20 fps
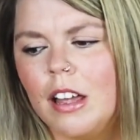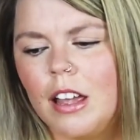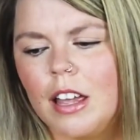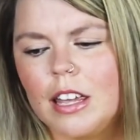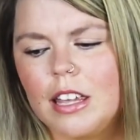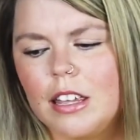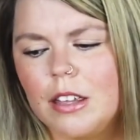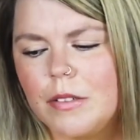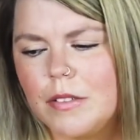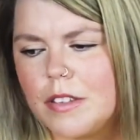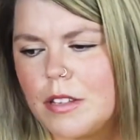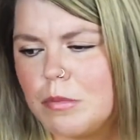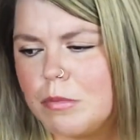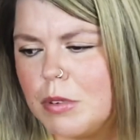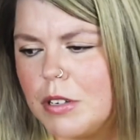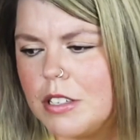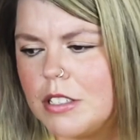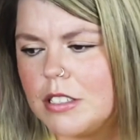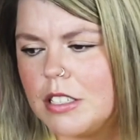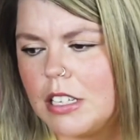He was the
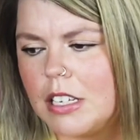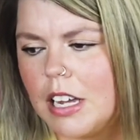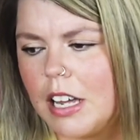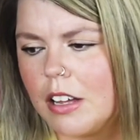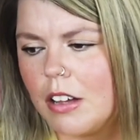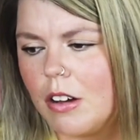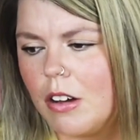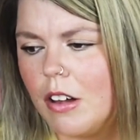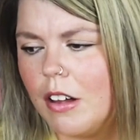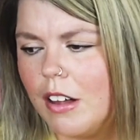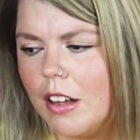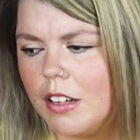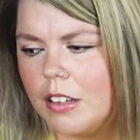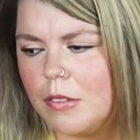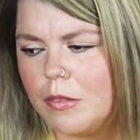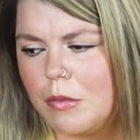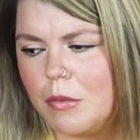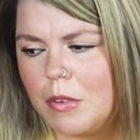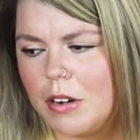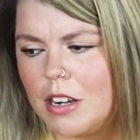person I called
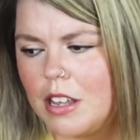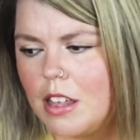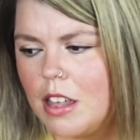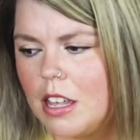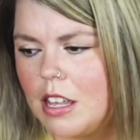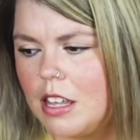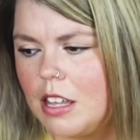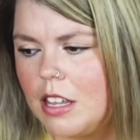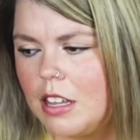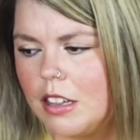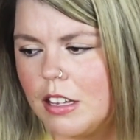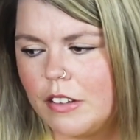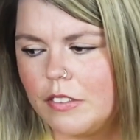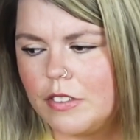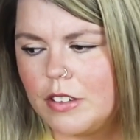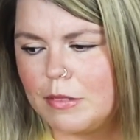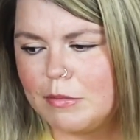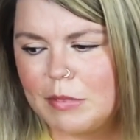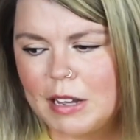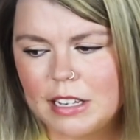when he lived
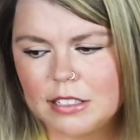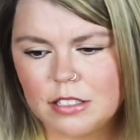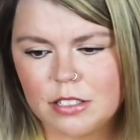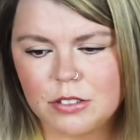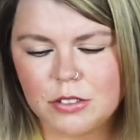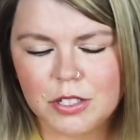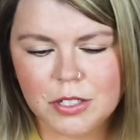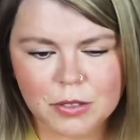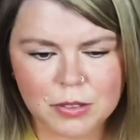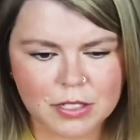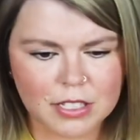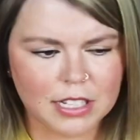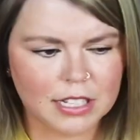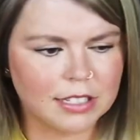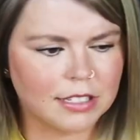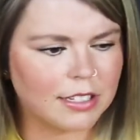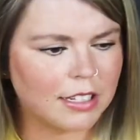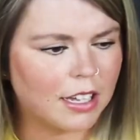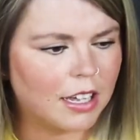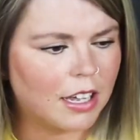in
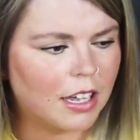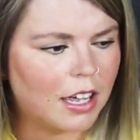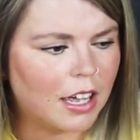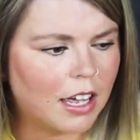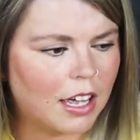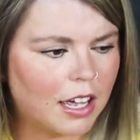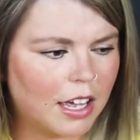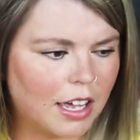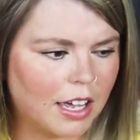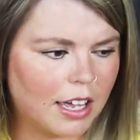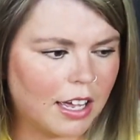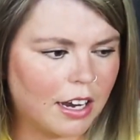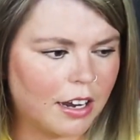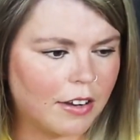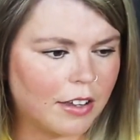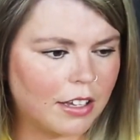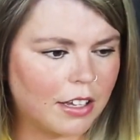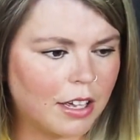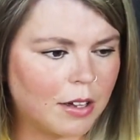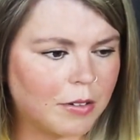Massachusetts, and
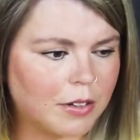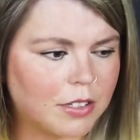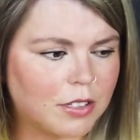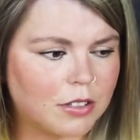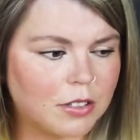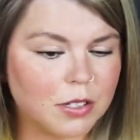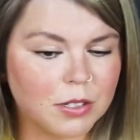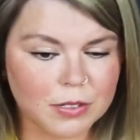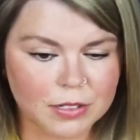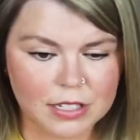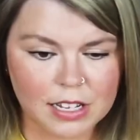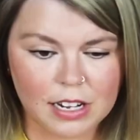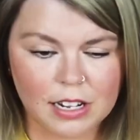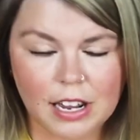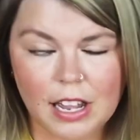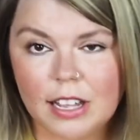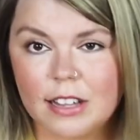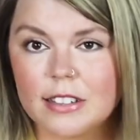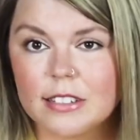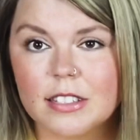it was Tuesday
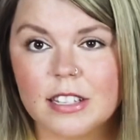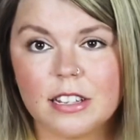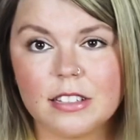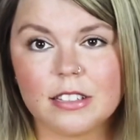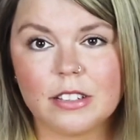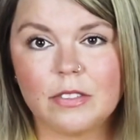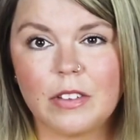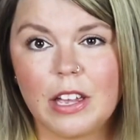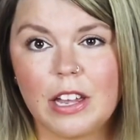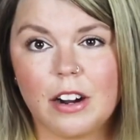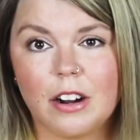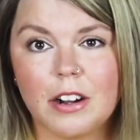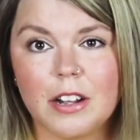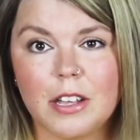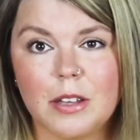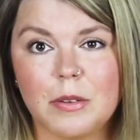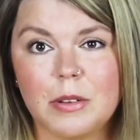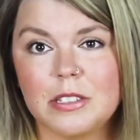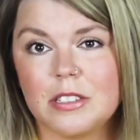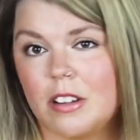night and Sons of Anarchy
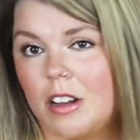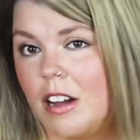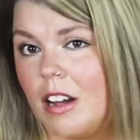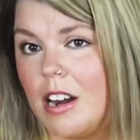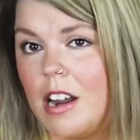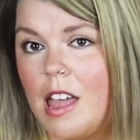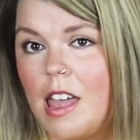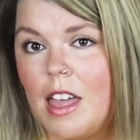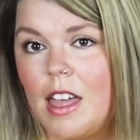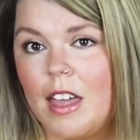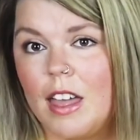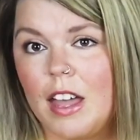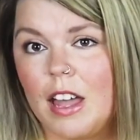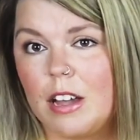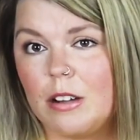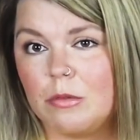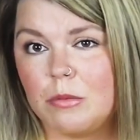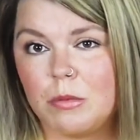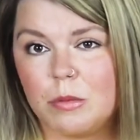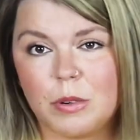was on,
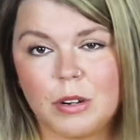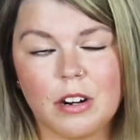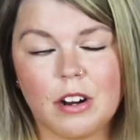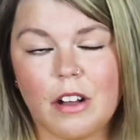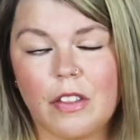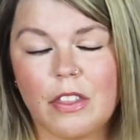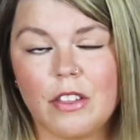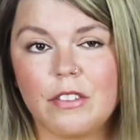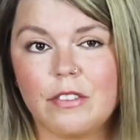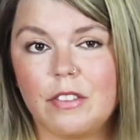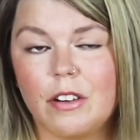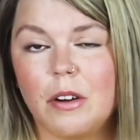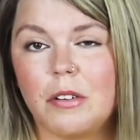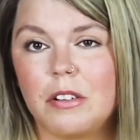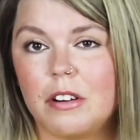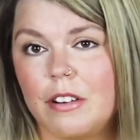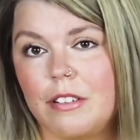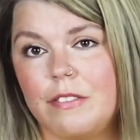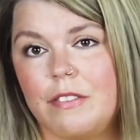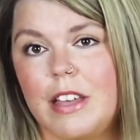and we're on the phone
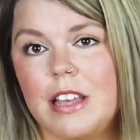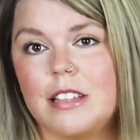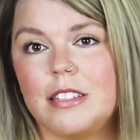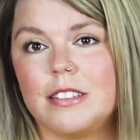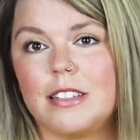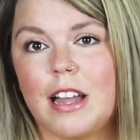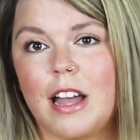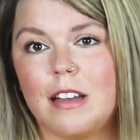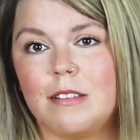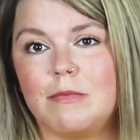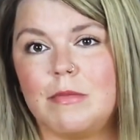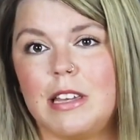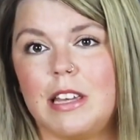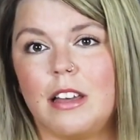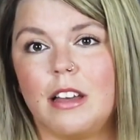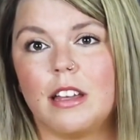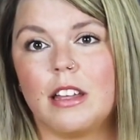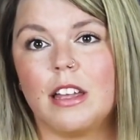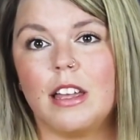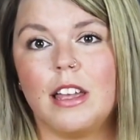or
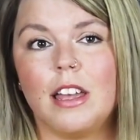FaceTiming